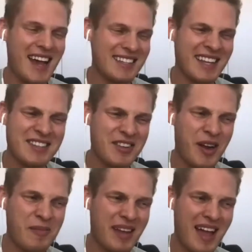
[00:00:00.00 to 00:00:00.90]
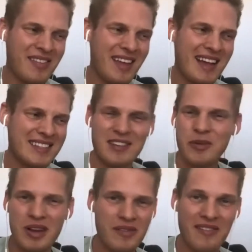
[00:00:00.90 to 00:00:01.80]
Instagram account that has like
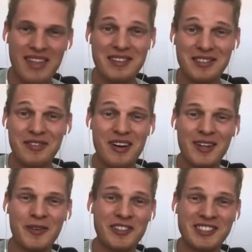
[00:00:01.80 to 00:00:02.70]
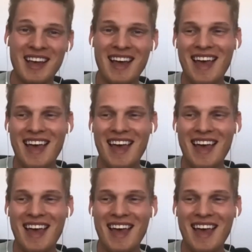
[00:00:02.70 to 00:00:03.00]
25,000 followers.